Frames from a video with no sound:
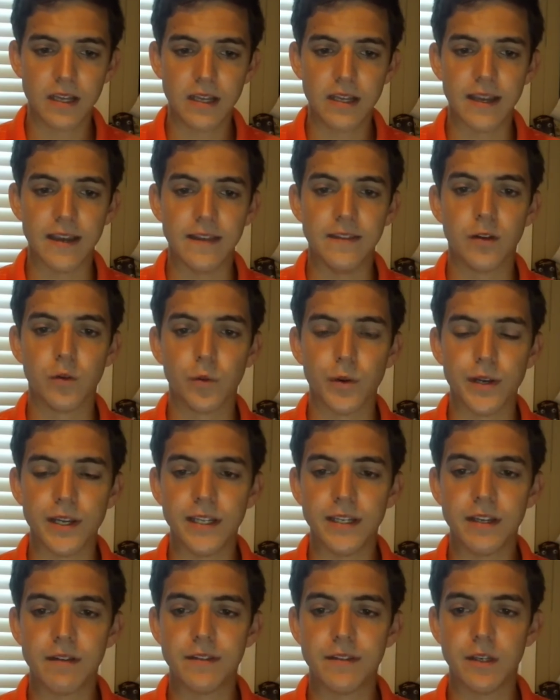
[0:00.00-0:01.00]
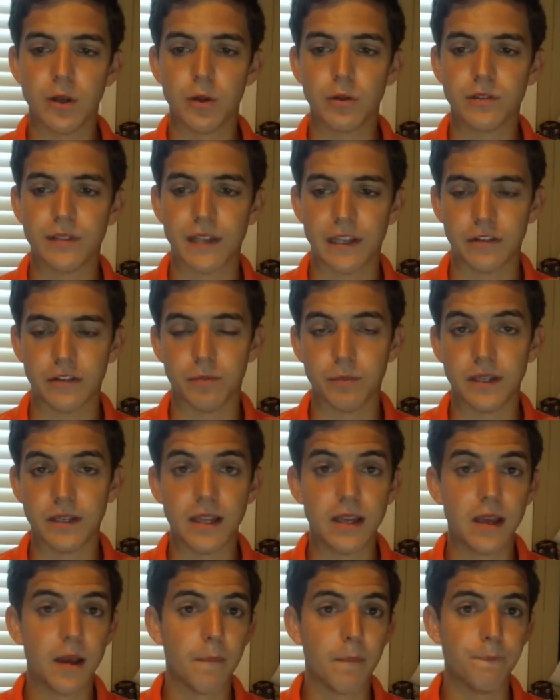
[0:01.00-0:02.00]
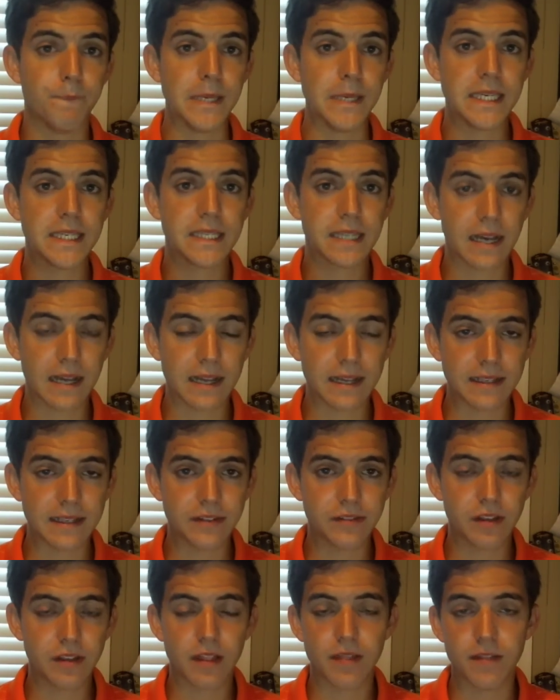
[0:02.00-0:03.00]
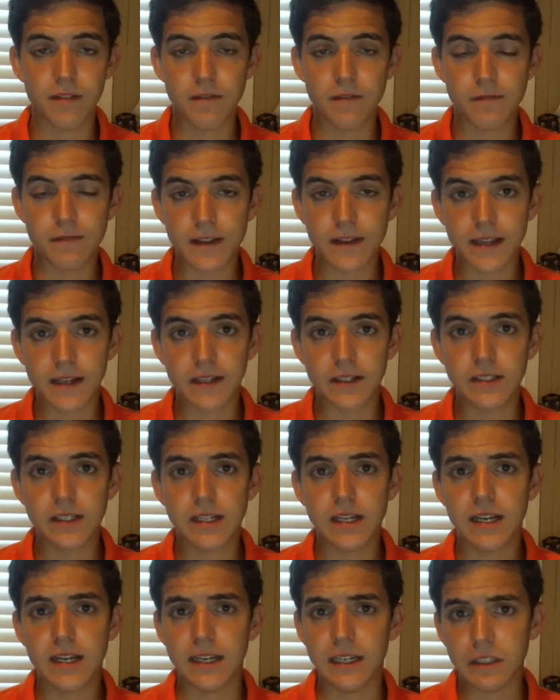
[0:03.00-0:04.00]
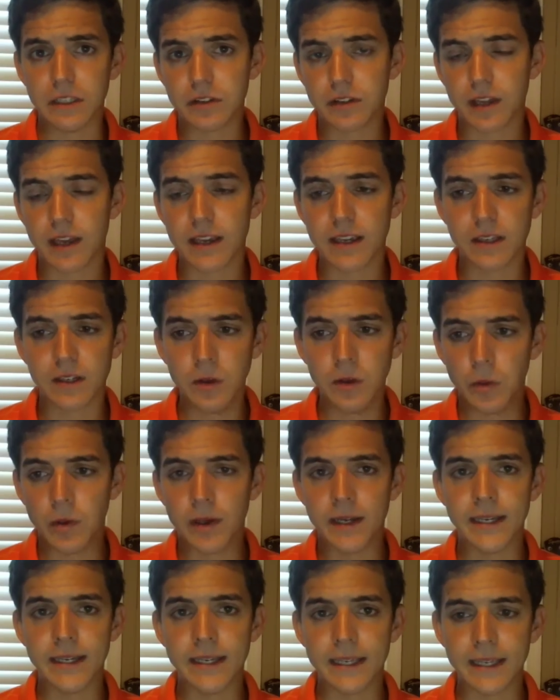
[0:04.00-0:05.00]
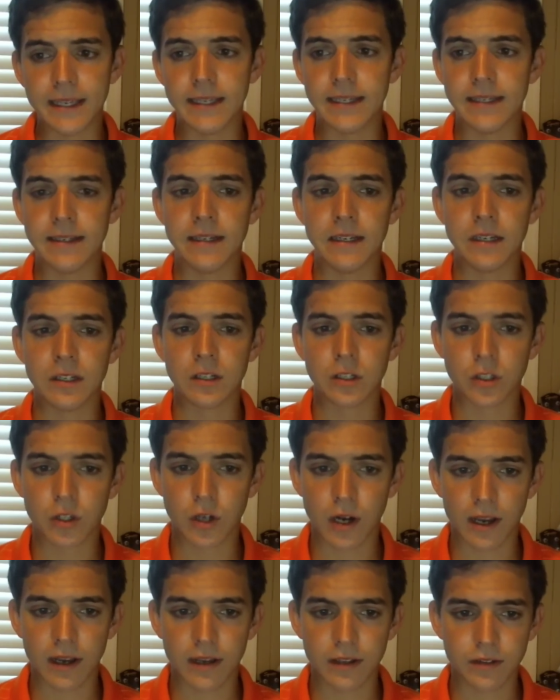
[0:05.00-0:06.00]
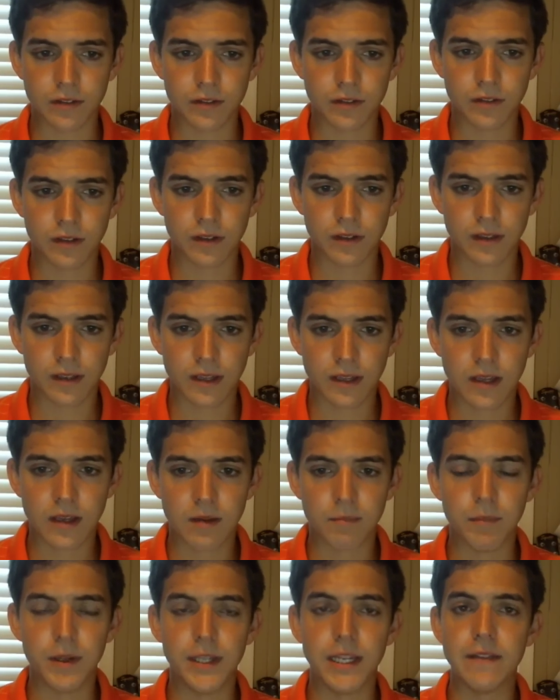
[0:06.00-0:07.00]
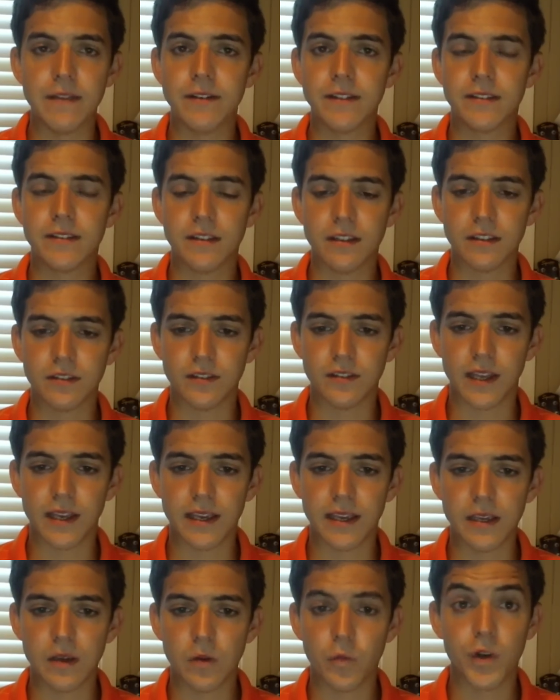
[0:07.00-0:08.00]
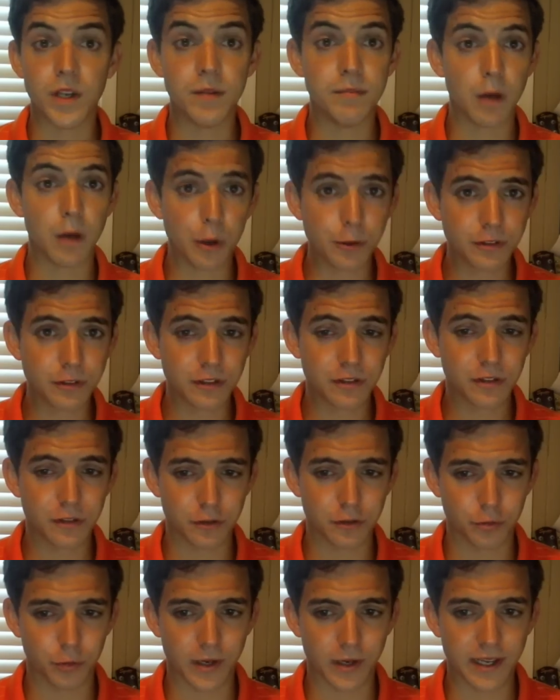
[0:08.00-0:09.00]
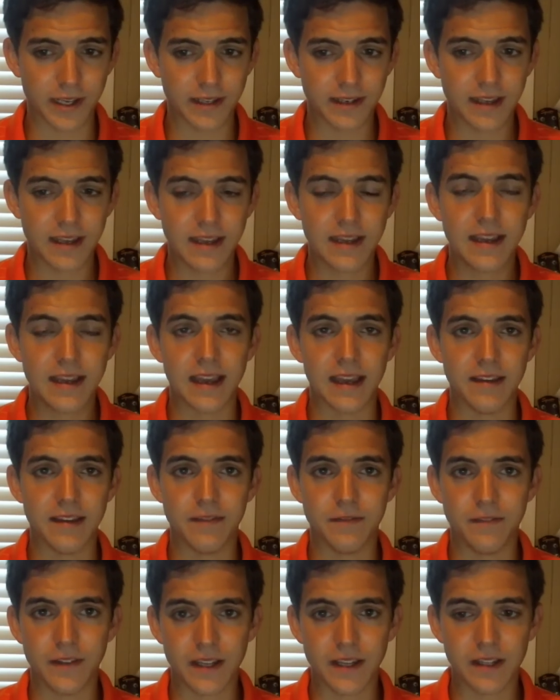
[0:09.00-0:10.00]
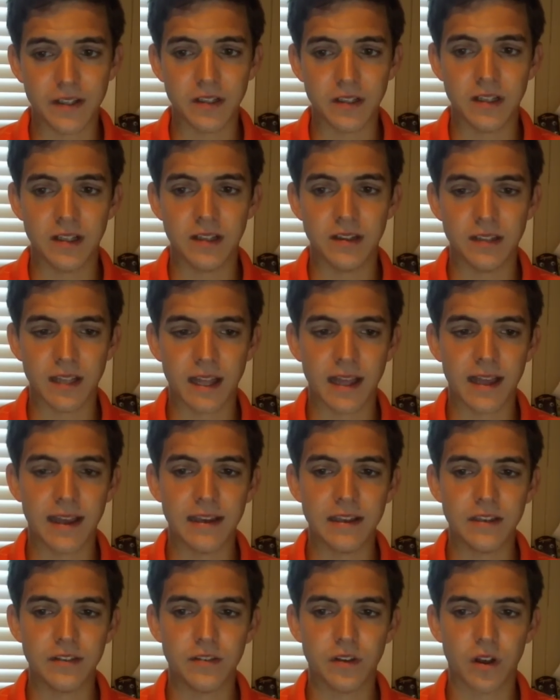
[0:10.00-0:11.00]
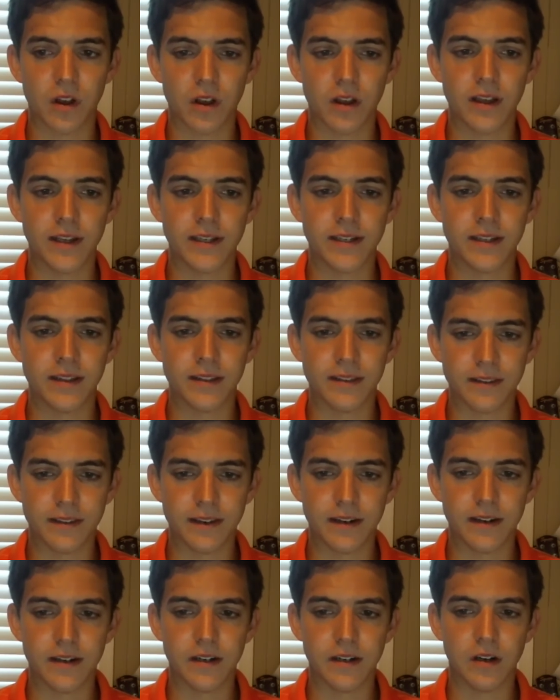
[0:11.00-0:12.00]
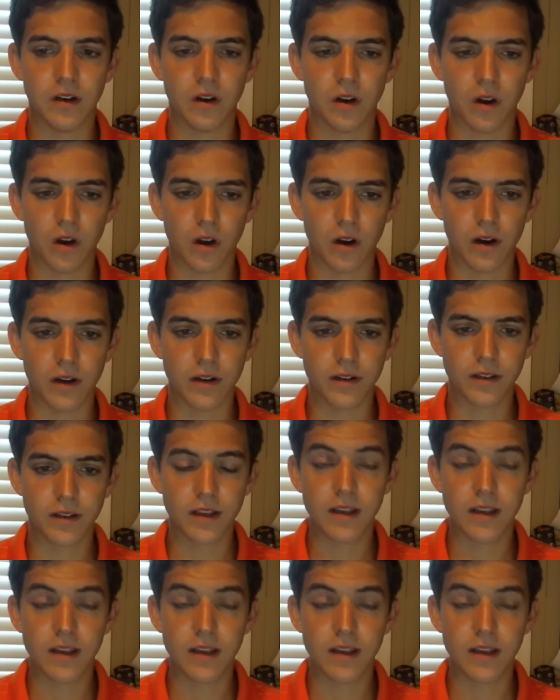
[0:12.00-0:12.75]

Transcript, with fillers: in the reading of the Old Testament, because the veil is taken away in Christ. But even to this day, when Moses is read, a veil lies on their heart.